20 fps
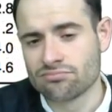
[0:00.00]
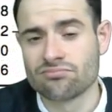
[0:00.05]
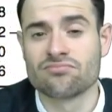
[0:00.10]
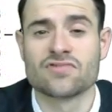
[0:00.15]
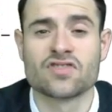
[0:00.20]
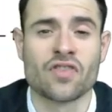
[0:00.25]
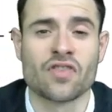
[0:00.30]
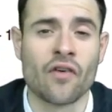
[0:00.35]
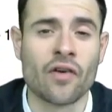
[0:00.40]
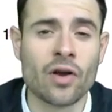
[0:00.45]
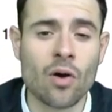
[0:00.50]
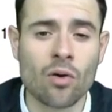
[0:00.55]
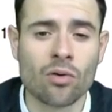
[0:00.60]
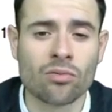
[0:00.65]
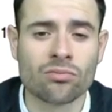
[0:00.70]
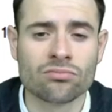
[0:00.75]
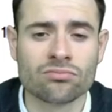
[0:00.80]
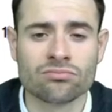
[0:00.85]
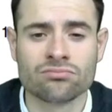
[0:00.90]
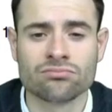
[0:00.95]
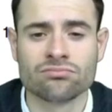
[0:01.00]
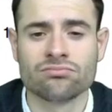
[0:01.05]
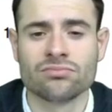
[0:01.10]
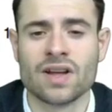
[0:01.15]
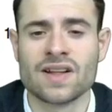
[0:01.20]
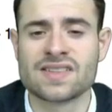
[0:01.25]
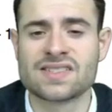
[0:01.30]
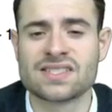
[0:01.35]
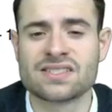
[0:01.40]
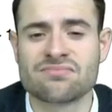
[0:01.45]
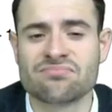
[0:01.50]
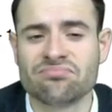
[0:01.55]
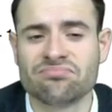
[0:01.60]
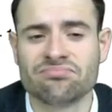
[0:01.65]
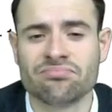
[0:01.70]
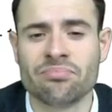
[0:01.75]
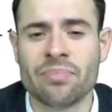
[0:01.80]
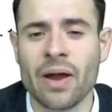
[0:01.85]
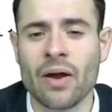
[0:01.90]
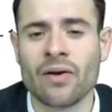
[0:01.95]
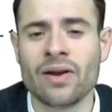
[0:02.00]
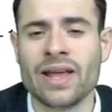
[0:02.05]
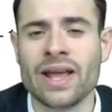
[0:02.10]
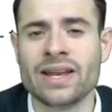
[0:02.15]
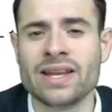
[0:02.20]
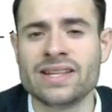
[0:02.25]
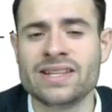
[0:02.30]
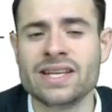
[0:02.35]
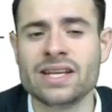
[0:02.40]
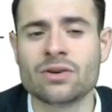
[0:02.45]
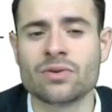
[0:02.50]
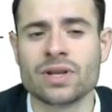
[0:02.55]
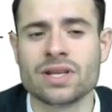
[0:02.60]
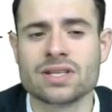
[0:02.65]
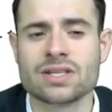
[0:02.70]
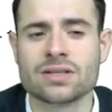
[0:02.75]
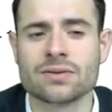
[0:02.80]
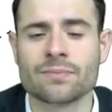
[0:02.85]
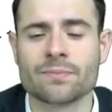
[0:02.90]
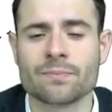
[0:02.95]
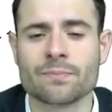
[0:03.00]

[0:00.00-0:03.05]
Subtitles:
It's very low. It's barely any decrease.